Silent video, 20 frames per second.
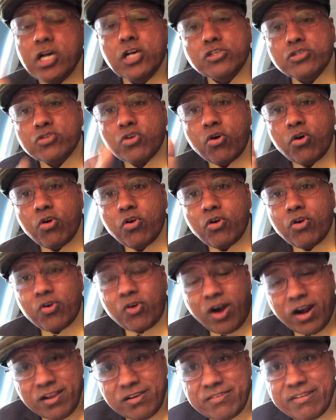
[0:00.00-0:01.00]
So
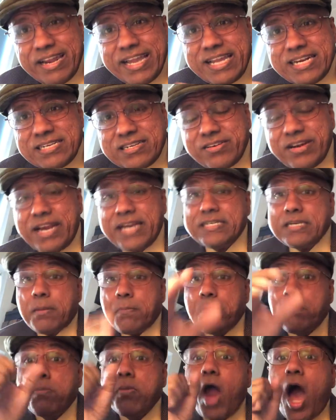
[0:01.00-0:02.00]
Ronald Reagan
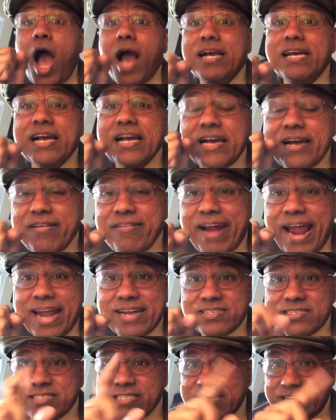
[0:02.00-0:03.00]
created block
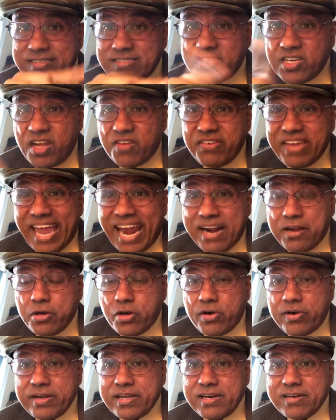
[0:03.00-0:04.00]
grants instead of
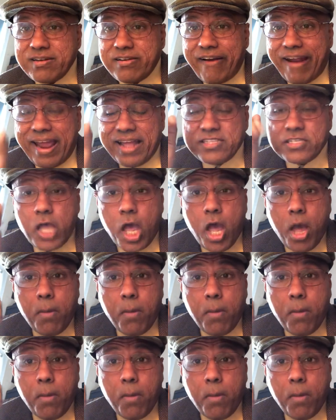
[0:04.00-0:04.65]
categorical grants.